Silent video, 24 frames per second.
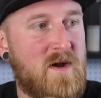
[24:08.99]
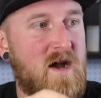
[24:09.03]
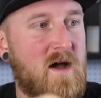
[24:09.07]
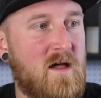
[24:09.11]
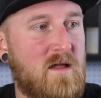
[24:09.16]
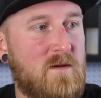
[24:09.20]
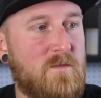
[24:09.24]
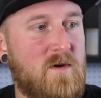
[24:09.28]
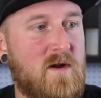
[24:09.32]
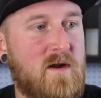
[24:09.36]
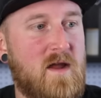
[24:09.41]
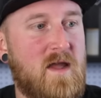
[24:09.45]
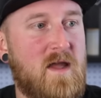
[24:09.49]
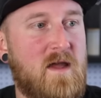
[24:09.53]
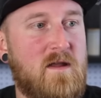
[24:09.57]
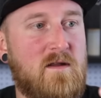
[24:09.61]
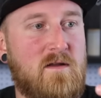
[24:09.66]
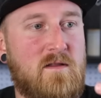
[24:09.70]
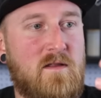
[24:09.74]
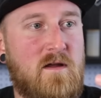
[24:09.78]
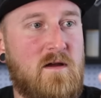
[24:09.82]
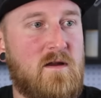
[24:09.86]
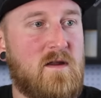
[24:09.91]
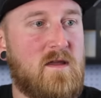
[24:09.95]
a polymer
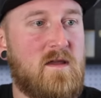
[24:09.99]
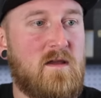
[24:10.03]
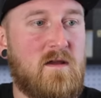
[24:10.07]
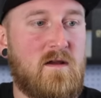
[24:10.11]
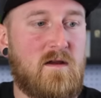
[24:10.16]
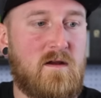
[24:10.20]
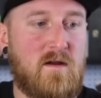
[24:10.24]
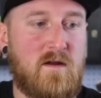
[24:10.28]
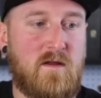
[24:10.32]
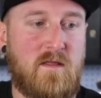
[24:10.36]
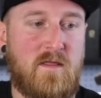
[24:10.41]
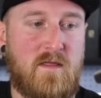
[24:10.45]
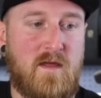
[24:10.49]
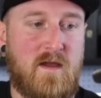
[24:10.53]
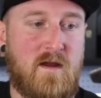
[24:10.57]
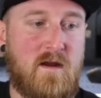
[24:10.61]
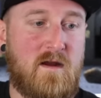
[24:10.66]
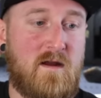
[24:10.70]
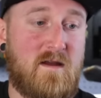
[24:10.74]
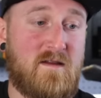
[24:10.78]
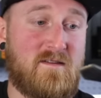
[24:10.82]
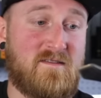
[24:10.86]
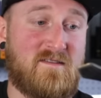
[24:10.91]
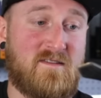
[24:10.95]
handle on here.
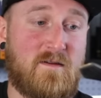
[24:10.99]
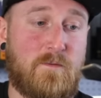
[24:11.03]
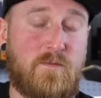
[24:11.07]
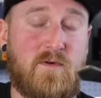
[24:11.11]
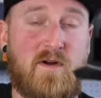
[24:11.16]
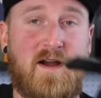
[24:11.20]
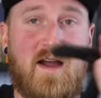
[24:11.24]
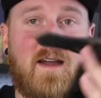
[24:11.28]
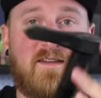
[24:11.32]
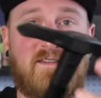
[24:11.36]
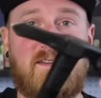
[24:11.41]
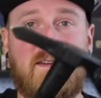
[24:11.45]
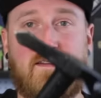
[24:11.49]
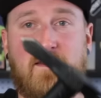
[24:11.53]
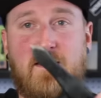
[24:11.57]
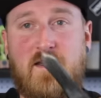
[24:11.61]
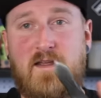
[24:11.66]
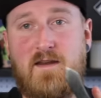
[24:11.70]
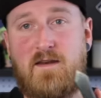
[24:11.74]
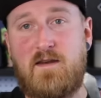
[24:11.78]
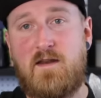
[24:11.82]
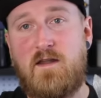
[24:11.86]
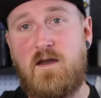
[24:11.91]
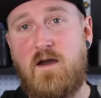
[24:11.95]
There is
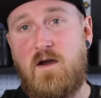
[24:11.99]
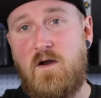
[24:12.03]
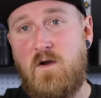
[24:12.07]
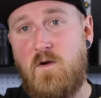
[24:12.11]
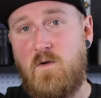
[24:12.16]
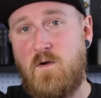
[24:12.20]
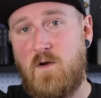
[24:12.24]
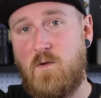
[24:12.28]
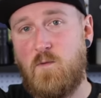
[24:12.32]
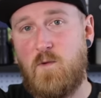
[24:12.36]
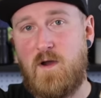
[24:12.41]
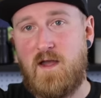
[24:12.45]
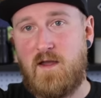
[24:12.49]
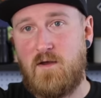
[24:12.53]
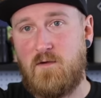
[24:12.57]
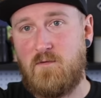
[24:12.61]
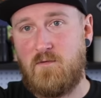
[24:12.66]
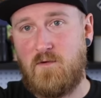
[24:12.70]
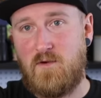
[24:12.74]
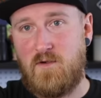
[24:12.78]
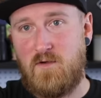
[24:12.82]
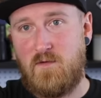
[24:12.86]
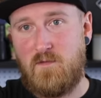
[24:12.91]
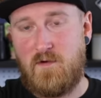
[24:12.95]
surprisingly no wiggle
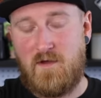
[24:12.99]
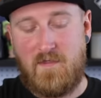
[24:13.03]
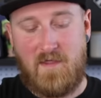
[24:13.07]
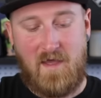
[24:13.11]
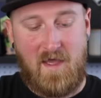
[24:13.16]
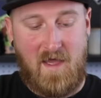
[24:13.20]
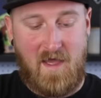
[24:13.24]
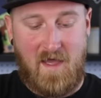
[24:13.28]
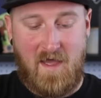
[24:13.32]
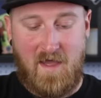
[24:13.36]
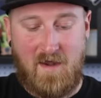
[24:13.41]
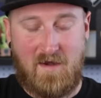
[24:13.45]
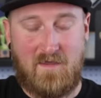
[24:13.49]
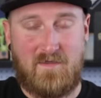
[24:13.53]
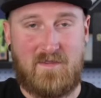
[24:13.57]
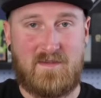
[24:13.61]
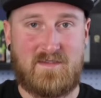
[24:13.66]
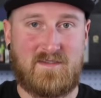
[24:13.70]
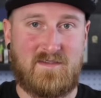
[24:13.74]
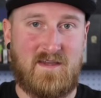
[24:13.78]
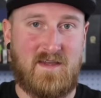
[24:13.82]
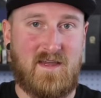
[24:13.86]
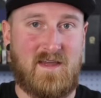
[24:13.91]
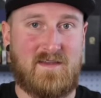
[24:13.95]
room on the head, and
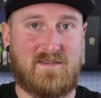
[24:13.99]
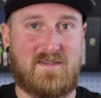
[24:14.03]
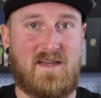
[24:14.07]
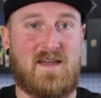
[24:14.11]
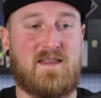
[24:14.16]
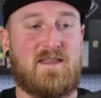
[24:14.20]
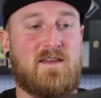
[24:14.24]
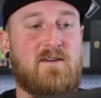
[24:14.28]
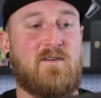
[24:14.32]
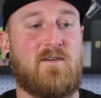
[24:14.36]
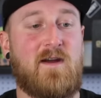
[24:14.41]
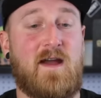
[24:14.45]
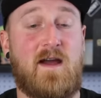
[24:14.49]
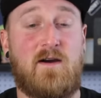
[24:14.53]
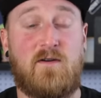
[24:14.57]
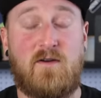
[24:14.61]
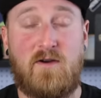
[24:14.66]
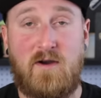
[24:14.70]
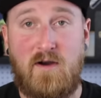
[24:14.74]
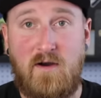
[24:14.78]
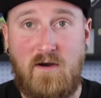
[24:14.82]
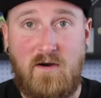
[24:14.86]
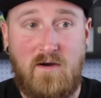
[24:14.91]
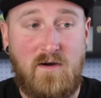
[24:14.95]
this thing has hit the ground
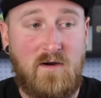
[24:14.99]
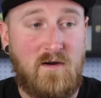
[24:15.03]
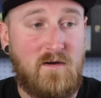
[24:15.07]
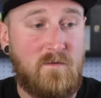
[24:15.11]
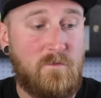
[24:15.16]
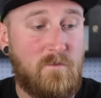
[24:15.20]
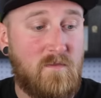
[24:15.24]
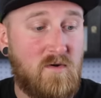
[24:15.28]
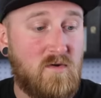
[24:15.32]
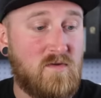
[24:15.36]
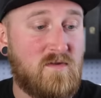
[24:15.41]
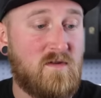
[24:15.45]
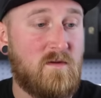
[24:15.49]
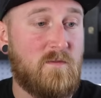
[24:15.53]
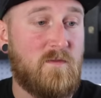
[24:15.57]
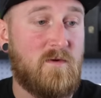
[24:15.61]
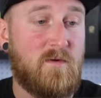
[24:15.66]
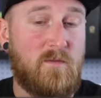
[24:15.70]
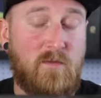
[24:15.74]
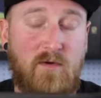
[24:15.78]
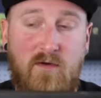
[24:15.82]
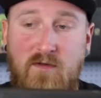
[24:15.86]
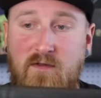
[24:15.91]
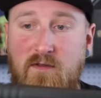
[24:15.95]
hard
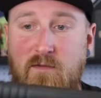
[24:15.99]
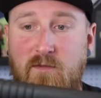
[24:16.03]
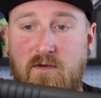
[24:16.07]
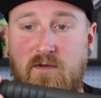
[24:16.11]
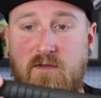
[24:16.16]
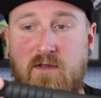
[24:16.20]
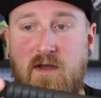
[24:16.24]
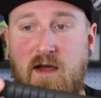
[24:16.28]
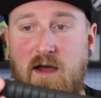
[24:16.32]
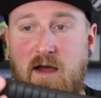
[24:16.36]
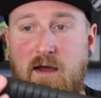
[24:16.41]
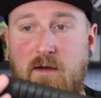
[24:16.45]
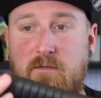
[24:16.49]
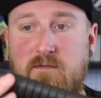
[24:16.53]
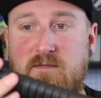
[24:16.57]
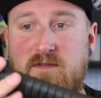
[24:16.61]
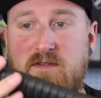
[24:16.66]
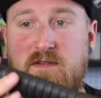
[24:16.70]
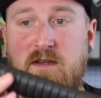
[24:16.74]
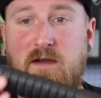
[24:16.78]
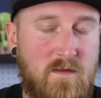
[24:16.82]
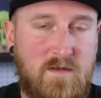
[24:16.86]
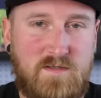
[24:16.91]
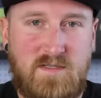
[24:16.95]
multiple
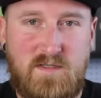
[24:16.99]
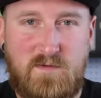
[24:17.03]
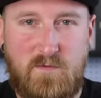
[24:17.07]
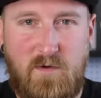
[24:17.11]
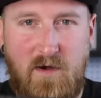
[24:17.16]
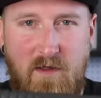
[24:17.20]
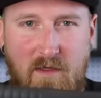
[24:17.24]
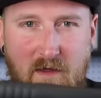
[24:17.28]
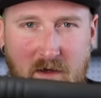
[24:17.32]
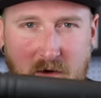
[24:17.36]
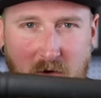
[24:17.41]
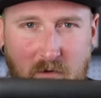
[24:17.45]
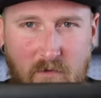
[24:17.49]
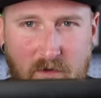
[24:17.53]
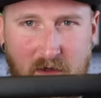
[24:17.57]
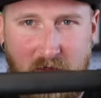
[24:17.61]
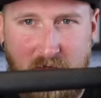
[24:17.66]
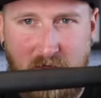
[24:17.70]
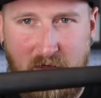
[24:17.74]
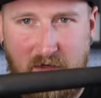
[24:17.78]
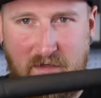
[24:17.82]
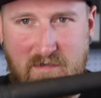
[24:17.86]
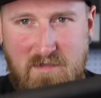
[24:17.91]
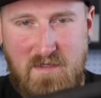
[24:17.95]
times. This is one of the only
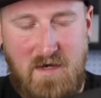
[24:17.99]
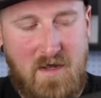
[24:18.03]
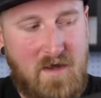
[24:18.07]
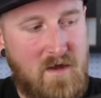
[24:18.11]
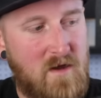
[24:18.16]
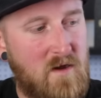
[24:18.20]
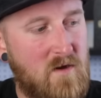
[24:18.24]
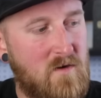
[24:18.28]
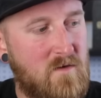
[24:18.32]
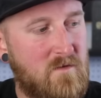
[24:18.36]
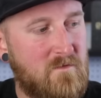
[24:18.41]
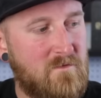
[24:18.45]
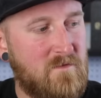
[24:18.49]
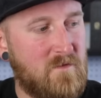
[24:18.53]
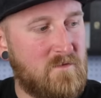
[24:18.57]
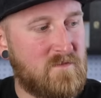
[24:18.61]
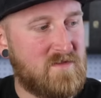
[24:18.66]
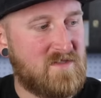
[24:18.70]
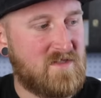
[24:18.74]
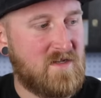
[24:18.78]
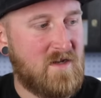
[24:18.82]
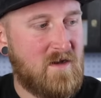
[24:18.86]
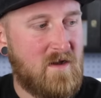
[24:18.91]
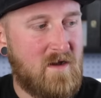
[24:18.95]
things that I own from
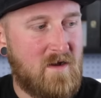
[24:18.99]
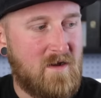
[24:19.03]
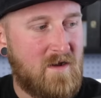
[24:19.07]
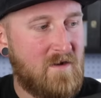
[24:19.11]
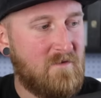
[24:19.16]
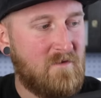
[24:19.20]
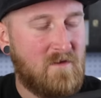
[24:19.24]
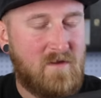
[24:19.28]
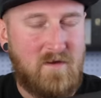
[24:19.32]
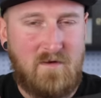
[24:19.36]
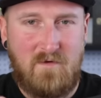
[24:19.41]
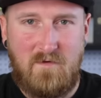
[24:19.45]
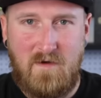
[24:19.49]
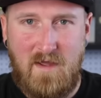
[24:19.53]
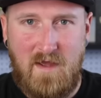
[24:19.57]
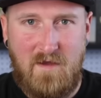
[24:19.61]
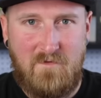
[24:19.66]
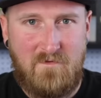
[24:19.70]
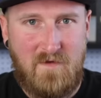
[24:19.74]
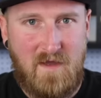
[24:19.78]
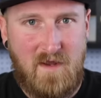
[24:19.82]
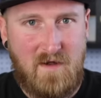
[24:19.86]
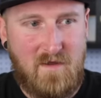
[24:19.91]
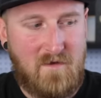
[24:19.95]
SOG. I really don't
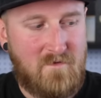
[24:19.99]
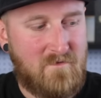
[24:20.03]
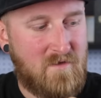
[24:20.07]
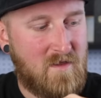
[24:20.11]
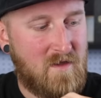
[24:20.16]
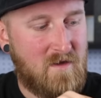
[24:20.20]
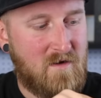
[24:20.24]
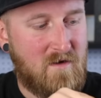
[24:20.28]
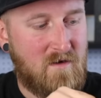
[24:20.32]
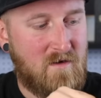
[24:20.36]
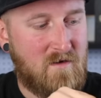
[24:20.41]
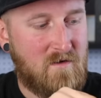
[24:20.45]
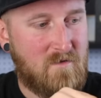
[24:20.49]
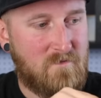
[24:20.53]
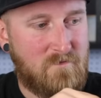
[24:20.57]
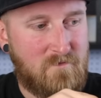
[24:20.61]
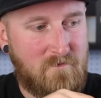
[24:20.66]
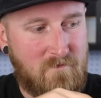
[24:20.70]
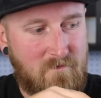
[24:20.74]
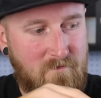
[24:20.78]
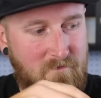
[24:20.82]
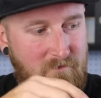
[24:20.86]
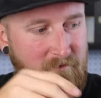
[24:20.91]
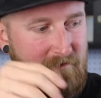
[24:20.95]
have any of their
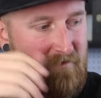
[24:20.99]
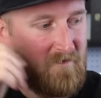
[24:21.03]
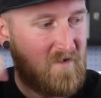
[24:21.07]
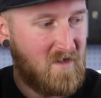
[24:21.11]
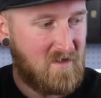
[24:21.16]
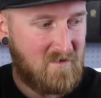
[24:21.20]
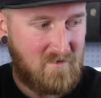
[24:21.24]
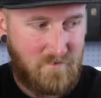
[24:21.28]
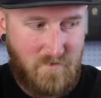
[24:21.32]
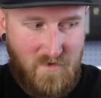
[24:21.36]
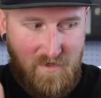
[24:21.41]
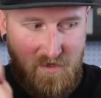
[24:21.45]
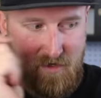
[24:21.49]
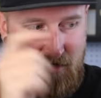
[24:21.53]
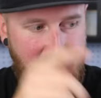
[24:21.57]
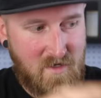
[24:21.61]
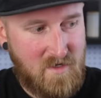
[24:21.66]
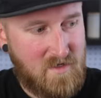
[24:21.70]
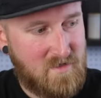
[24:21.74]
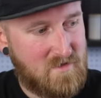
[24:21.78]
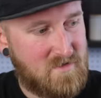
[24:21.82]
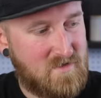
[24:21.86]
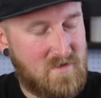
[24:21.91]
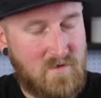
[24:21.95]
fixed
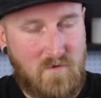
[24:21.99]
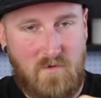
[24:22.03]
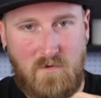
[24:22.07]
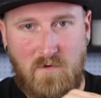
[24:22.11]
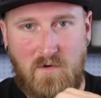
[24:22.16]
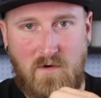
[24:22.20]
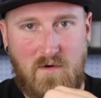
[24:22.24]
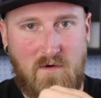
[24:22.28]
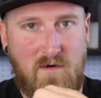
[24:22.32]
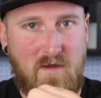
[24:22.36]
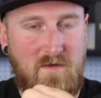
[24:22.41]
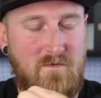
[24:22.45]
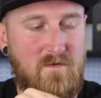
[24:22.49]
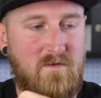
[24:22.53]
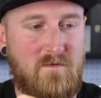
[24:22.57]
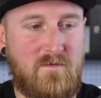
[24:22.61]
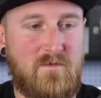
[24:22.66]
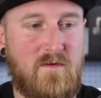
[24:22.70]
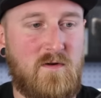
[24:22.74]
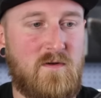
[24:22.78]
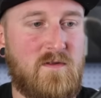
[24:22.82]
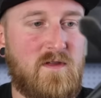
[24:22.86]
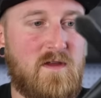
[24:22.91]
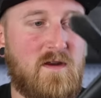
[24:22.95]
blades or even
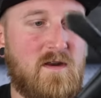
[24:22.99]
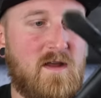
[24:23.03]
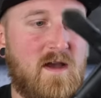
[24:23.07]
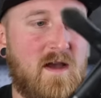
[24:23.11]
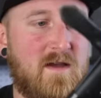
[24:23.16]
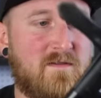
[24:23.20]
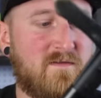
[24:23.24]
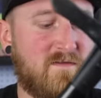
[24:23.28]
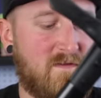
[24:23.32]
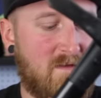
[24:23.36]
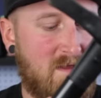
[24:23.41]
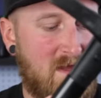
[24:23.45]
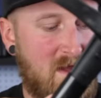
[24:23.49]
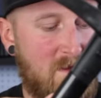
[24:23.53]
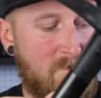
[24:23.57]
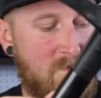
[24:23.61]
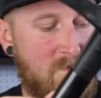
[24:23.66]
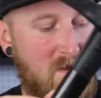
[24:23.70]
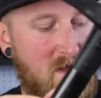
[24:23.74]
folding knives for that